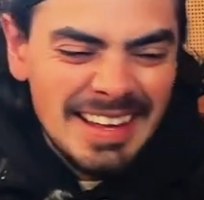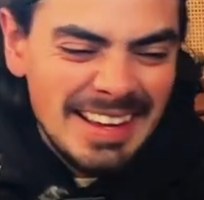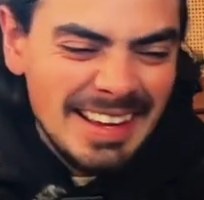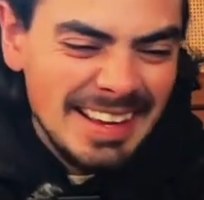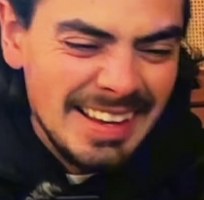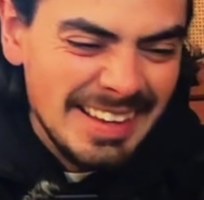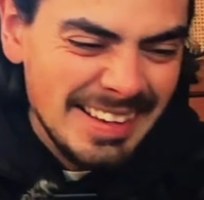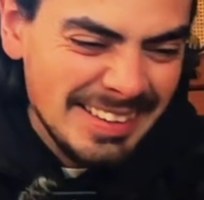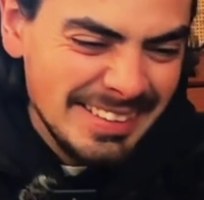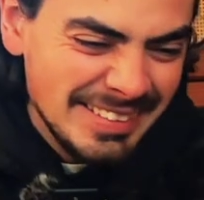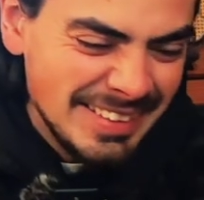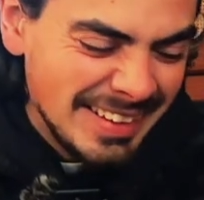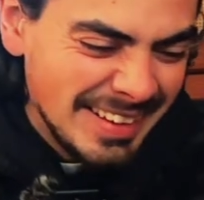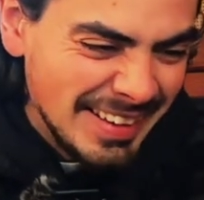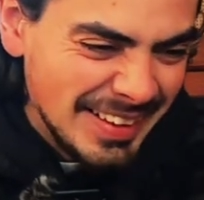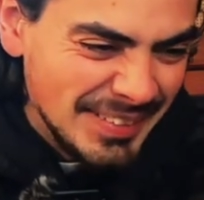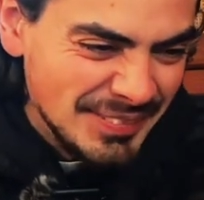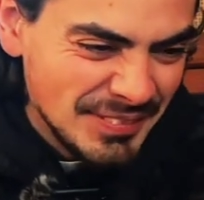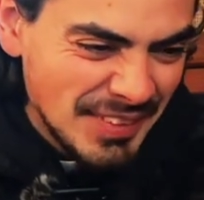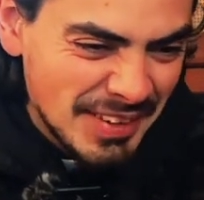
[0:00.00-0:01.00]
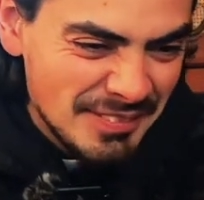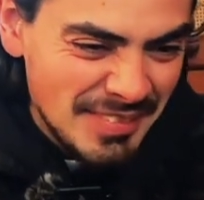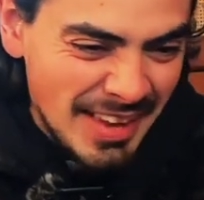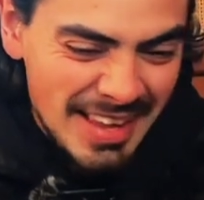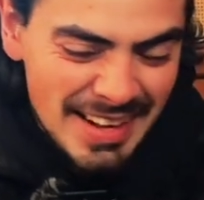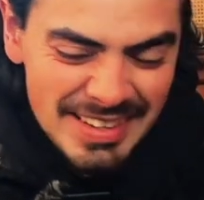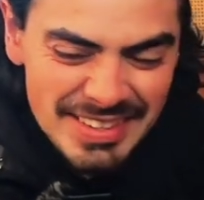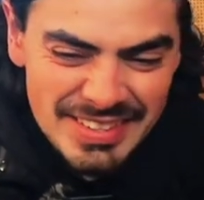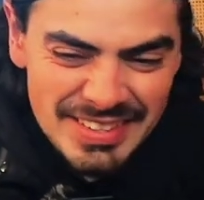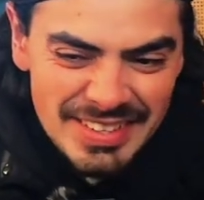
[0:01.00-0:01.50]
And I
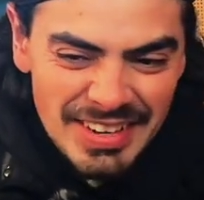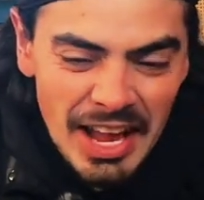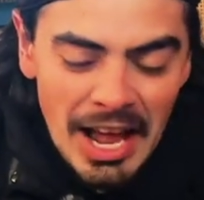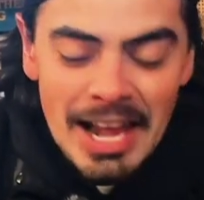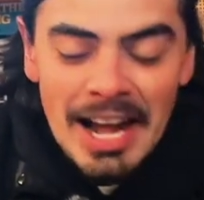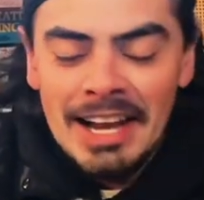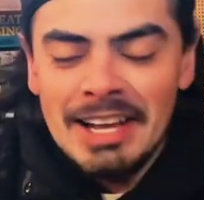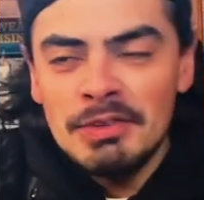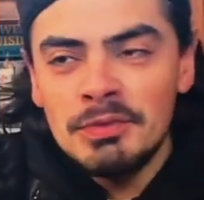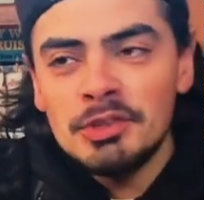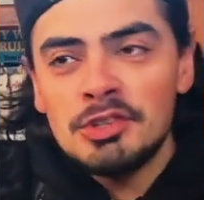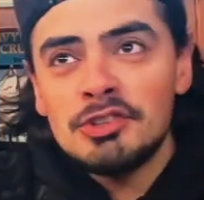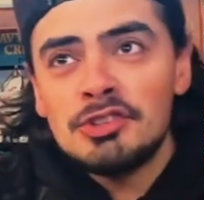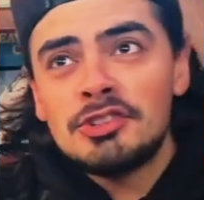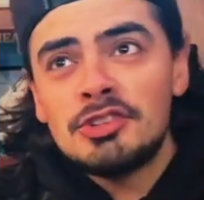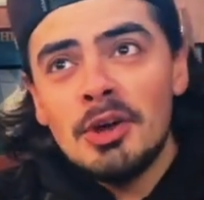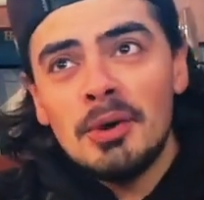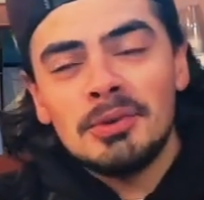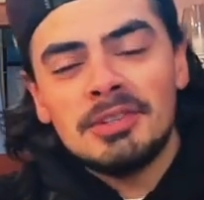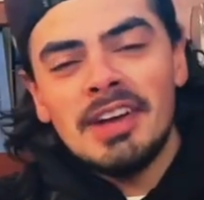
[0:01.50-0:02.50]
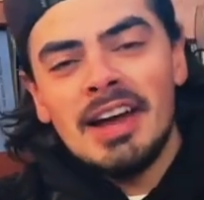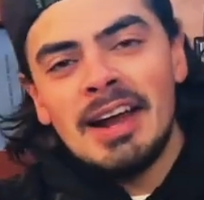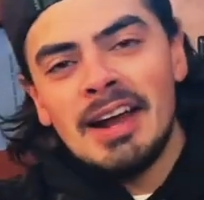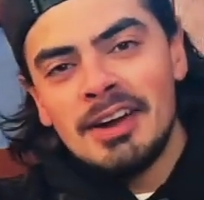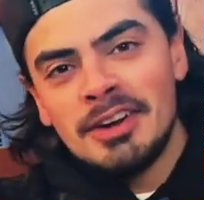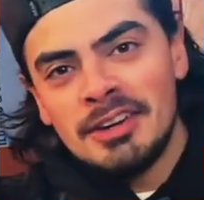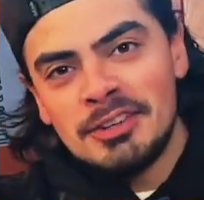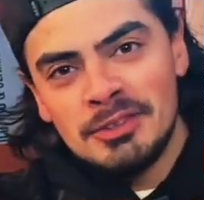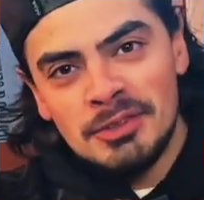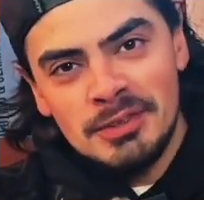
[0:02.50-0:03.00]
managed to, and I was so
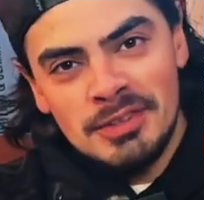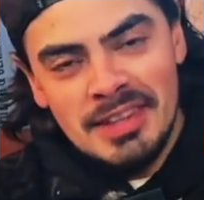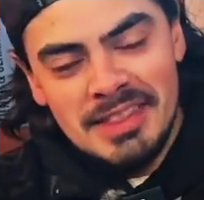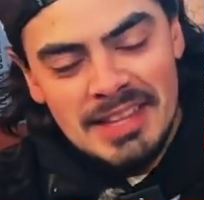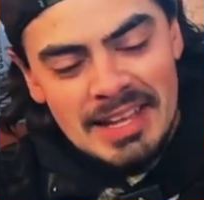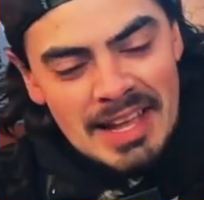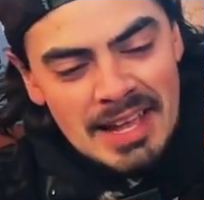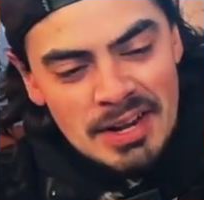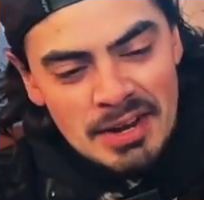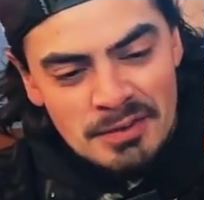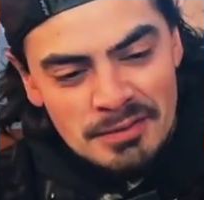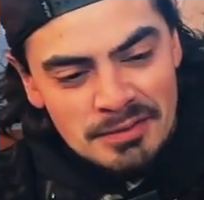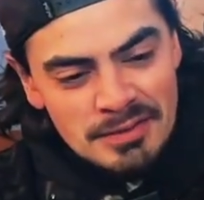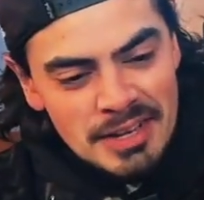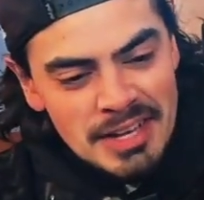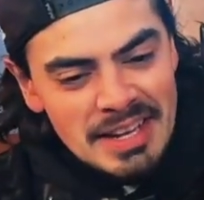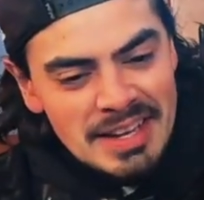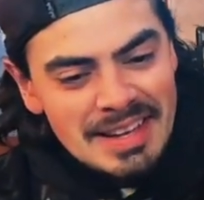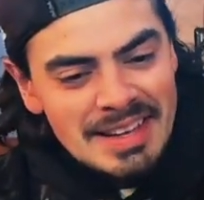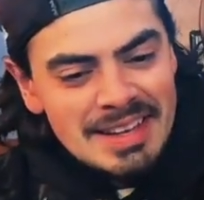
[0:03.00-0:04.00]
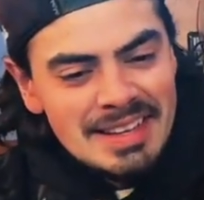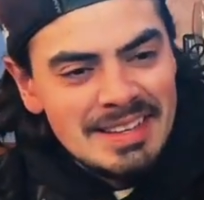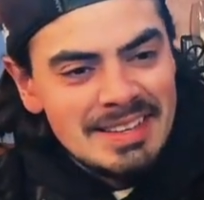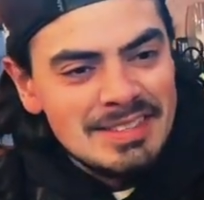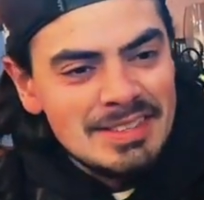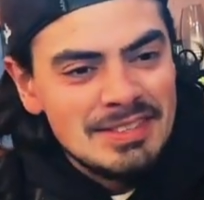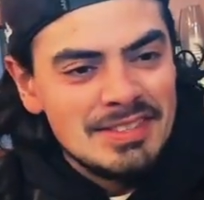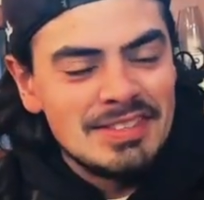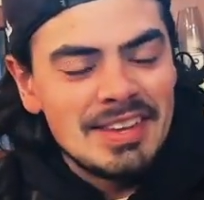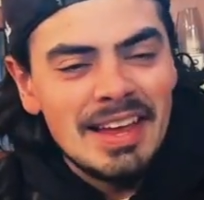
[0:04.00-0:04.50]
tired because it was at the end of
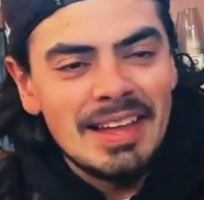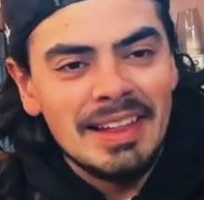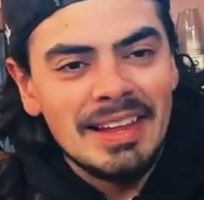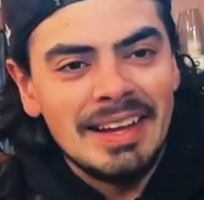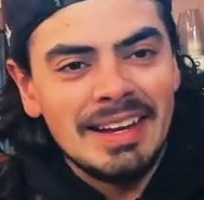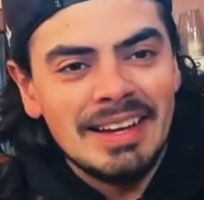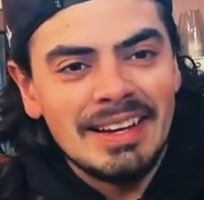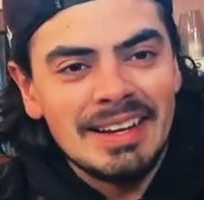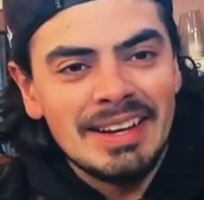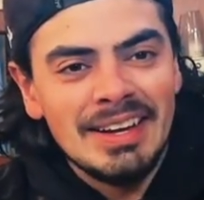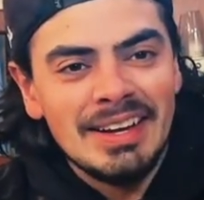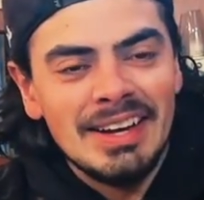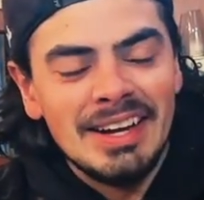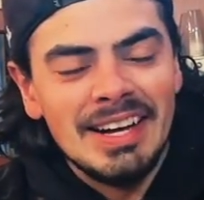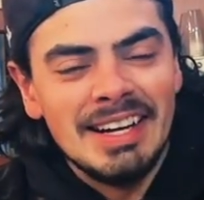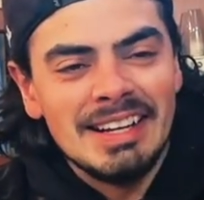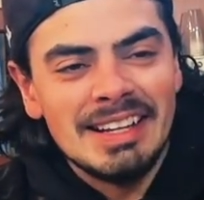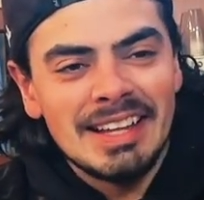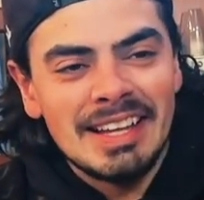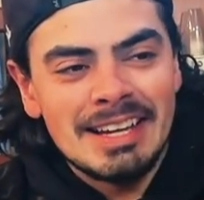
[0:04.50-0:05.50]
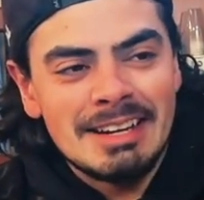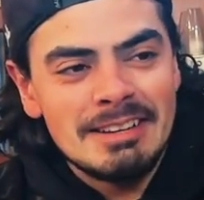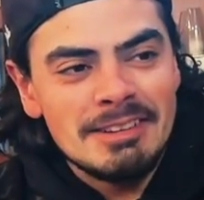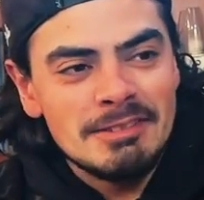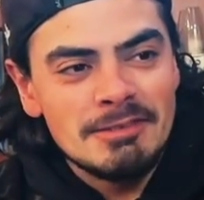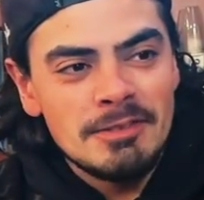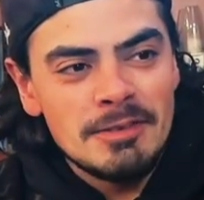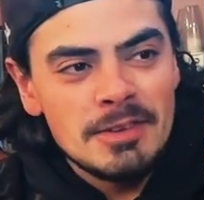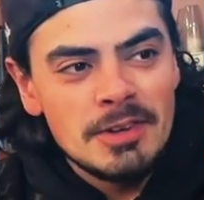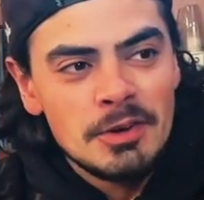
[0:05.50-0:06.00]
sailing,
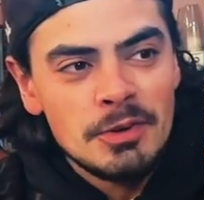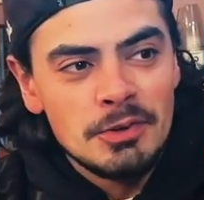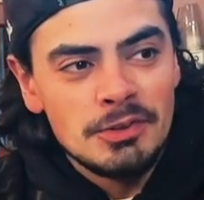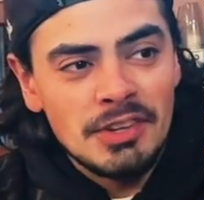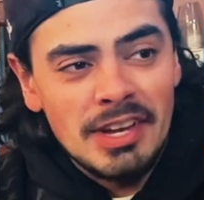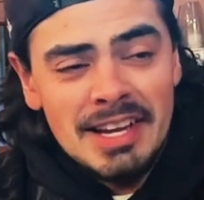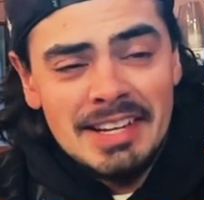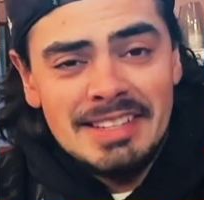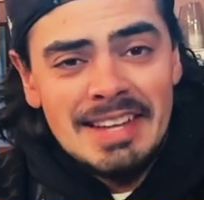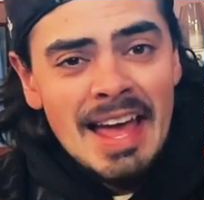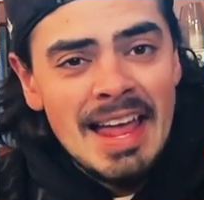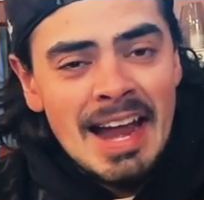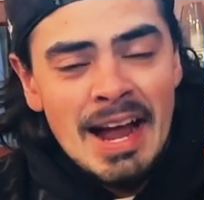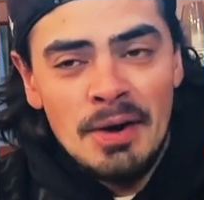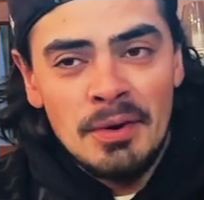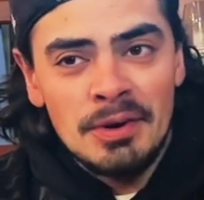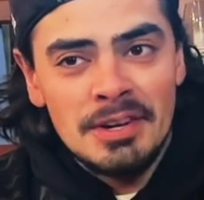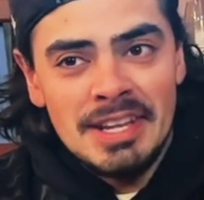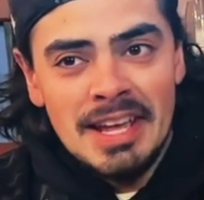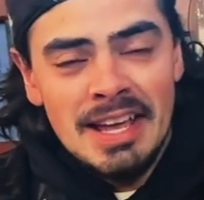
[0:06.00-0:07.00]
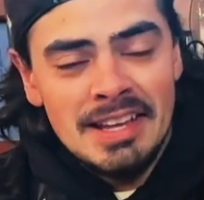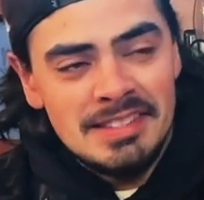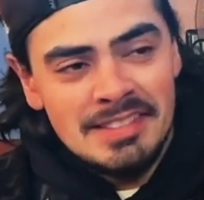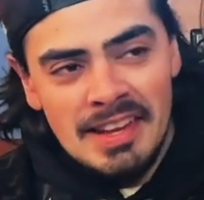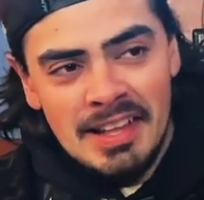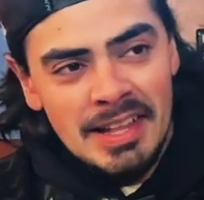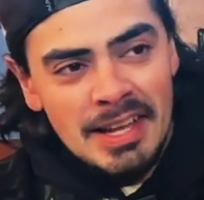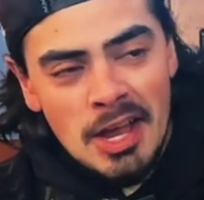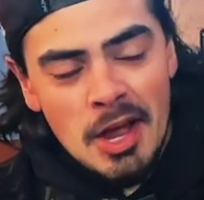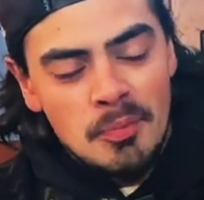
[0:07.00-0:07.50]
it was like a 10-hour day
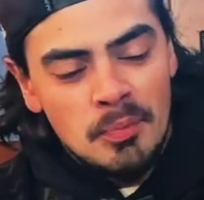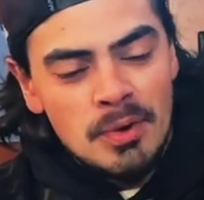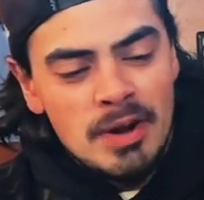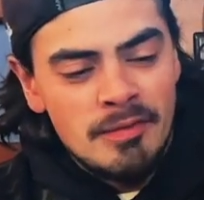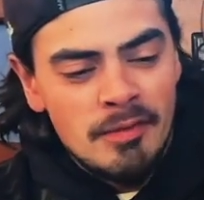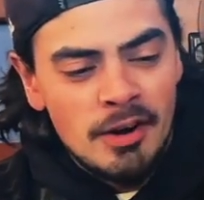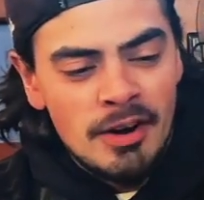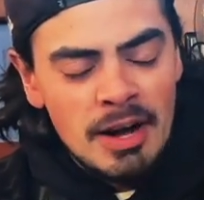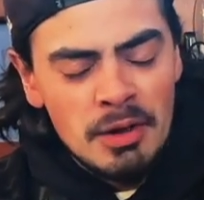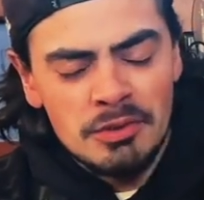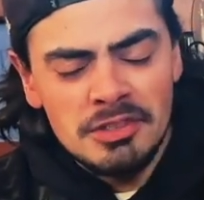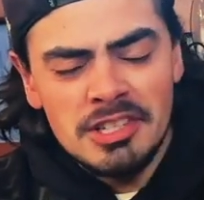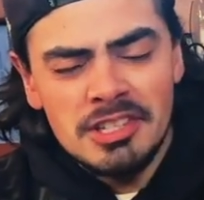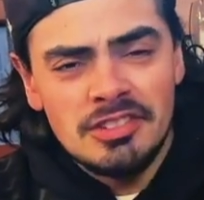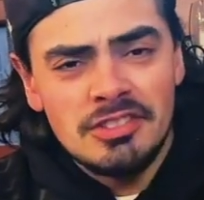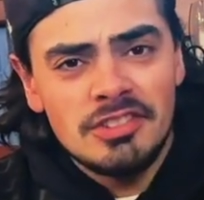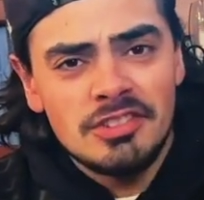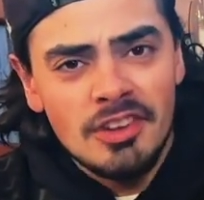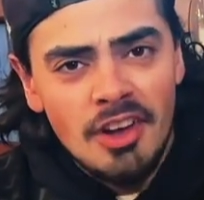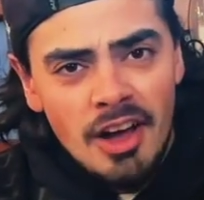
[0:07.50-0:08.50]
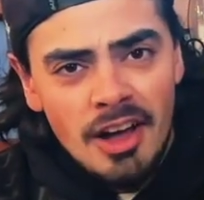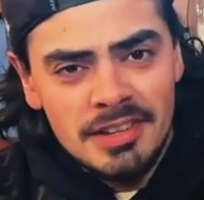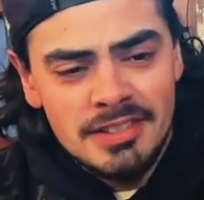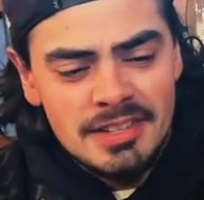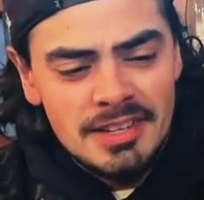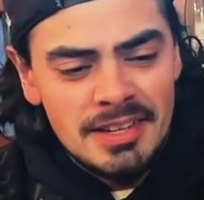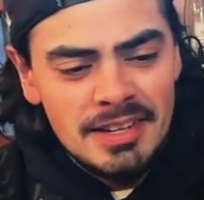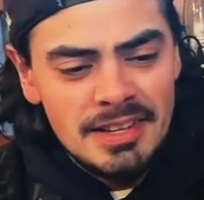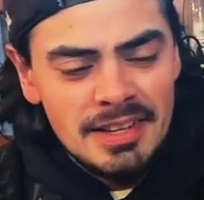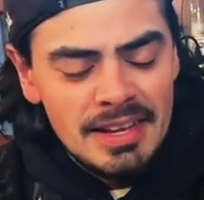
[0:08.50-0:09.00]
sailing upriver, and I was
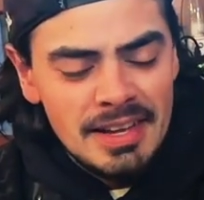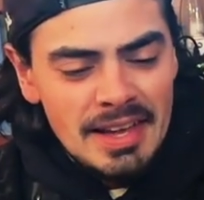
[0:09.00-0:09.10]
exhausted.